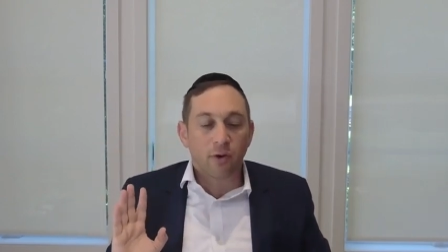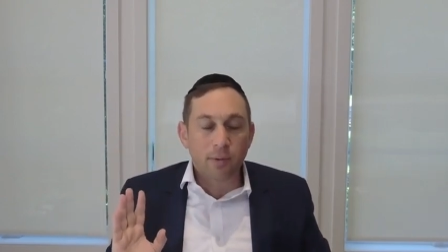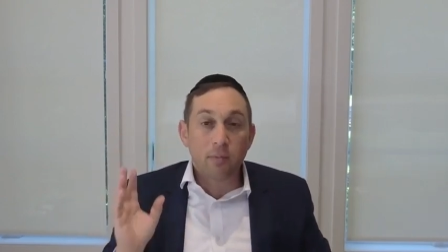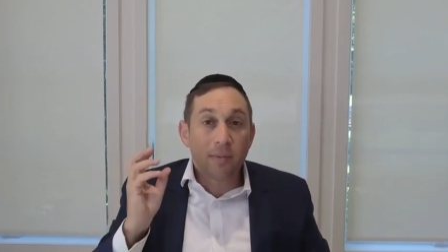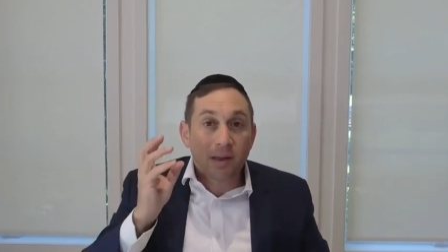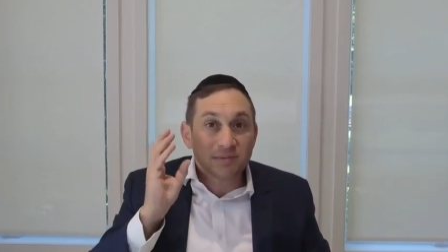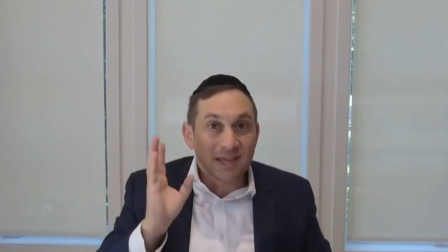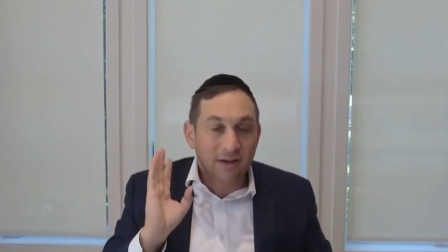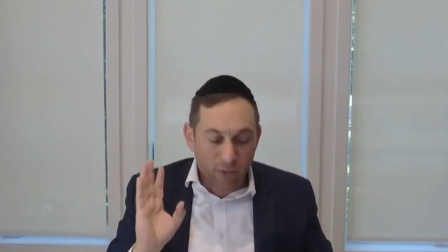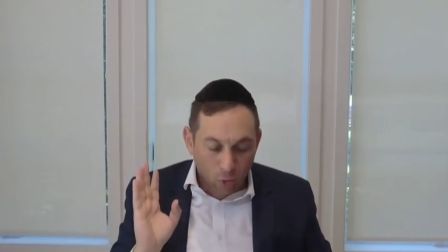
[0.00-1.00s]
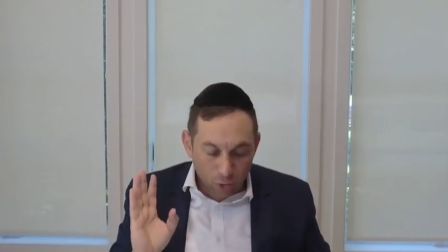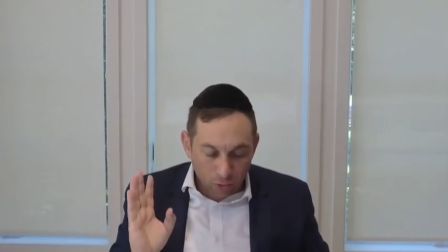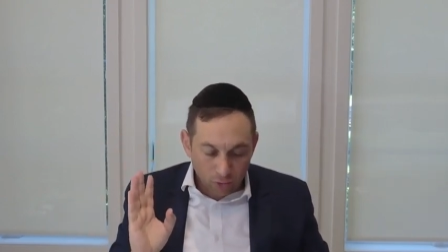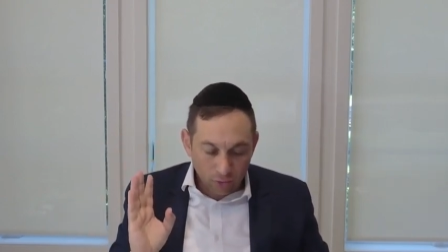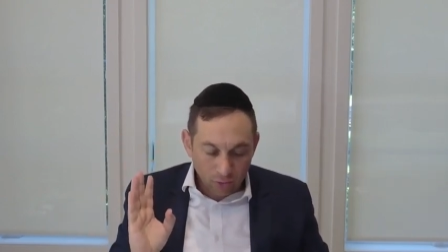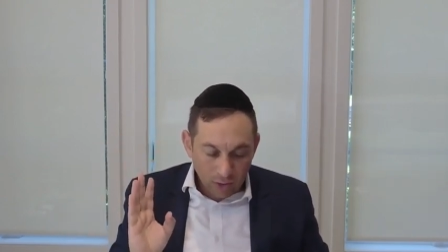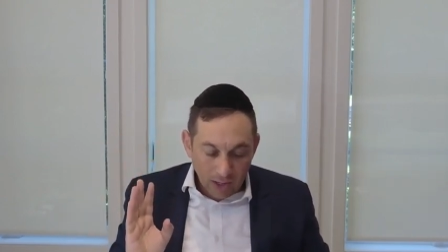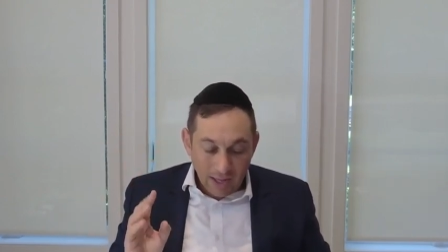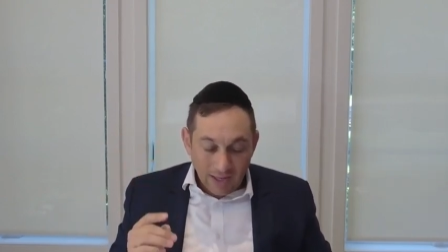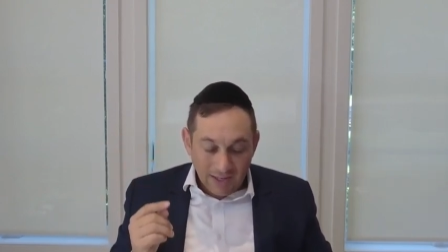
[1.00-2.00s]
People make a mistake of a quarter.
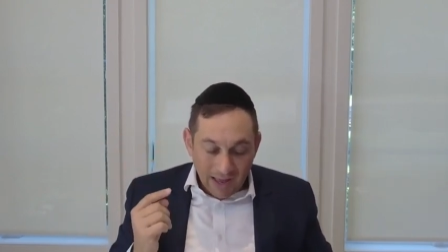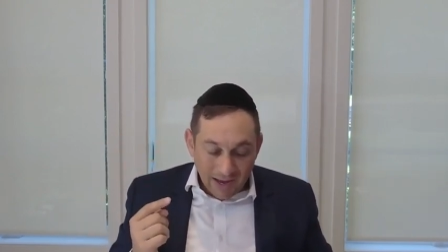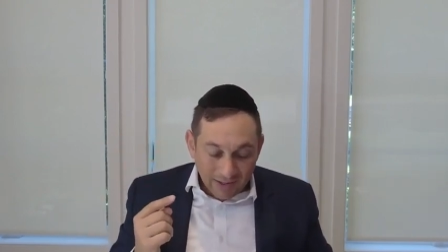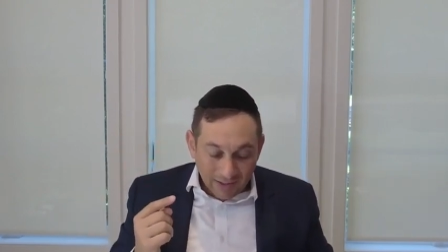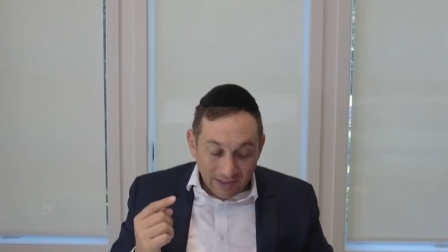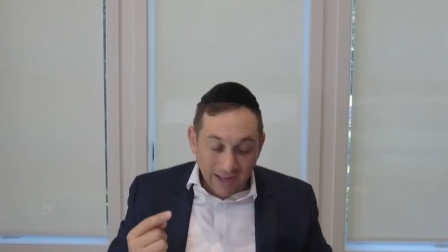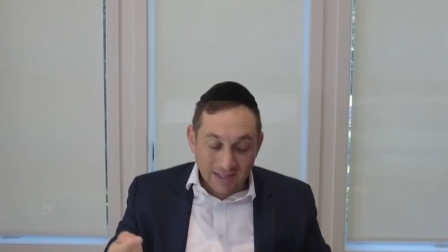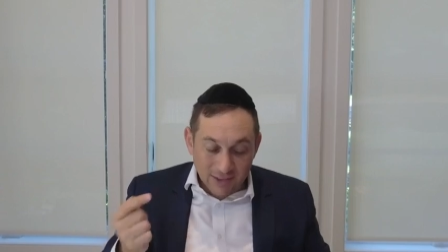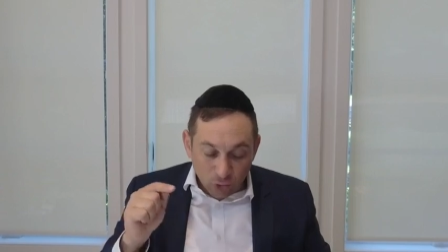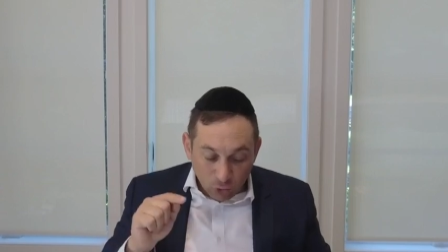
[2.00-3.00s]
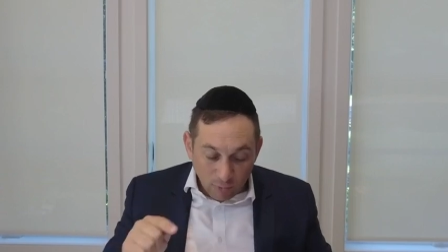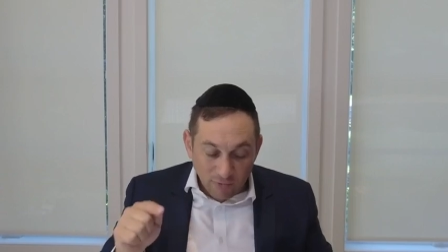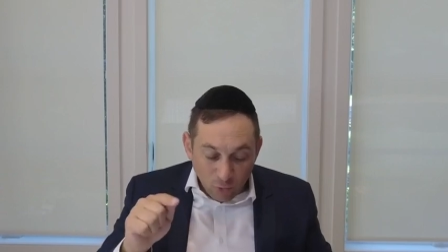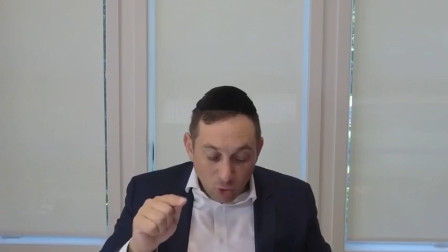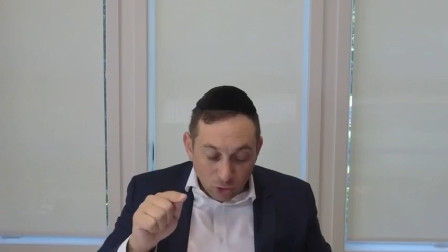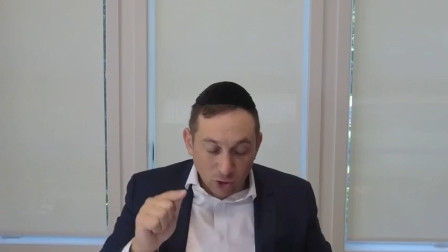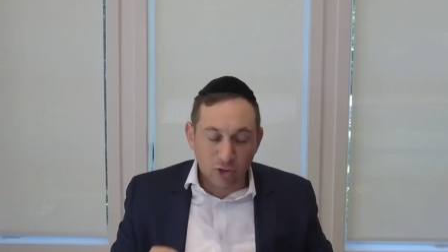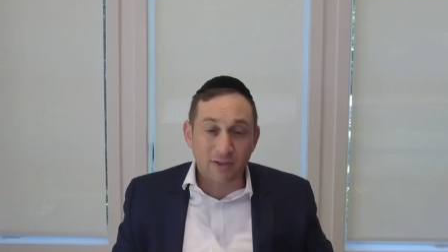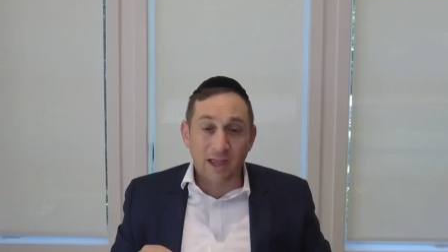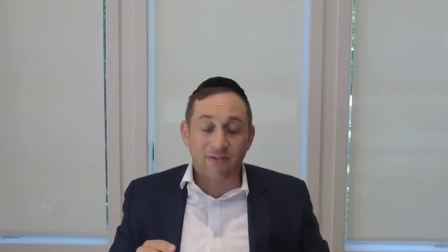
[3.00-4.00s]
Now we're going
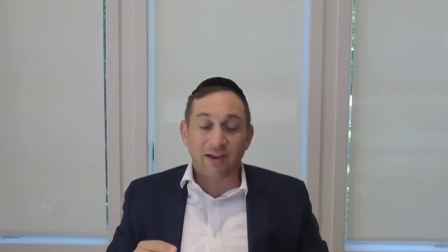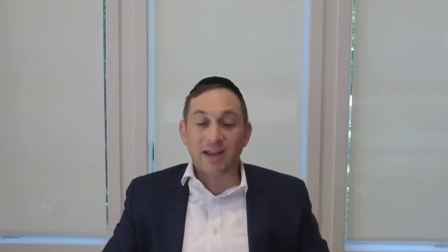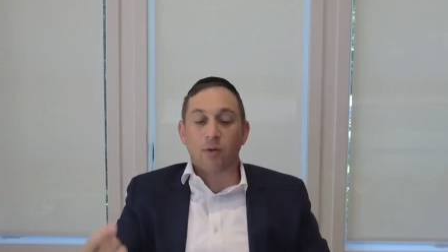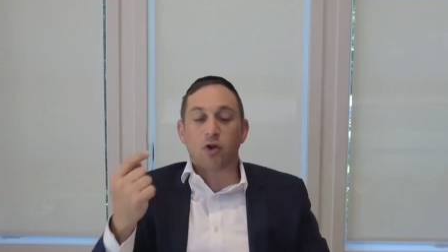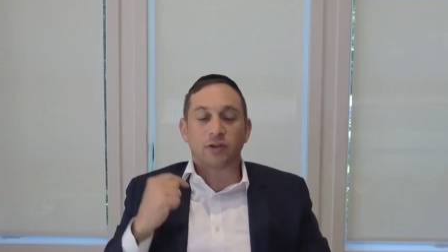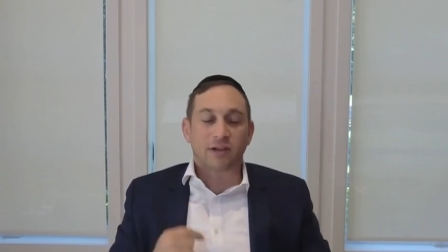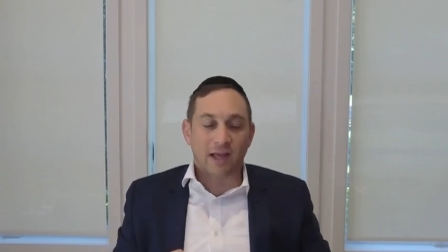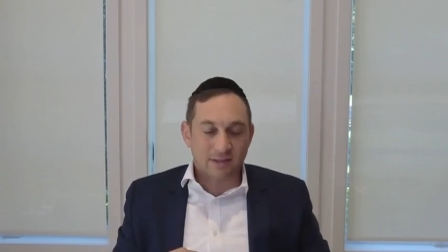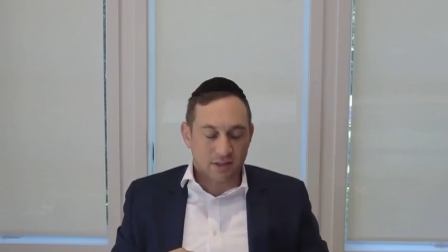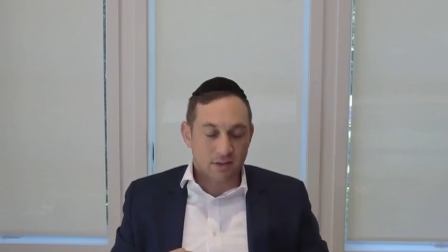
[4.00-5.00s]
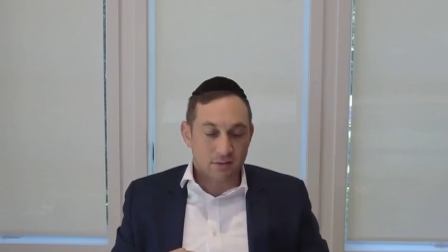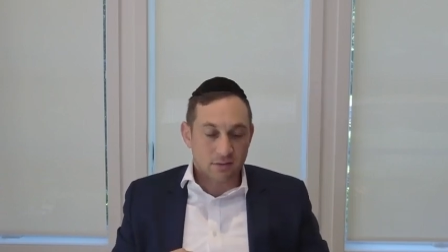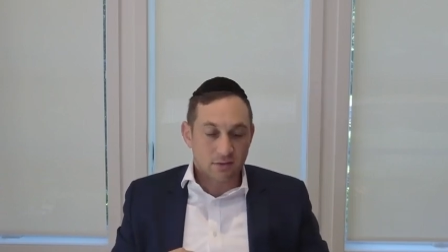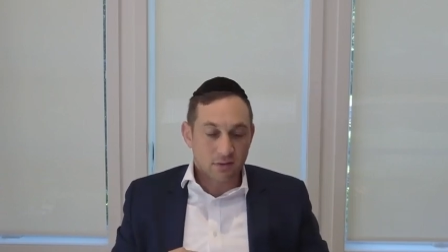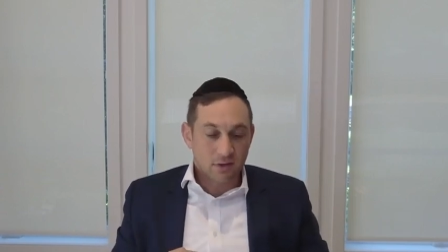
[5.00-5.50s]
to the last case.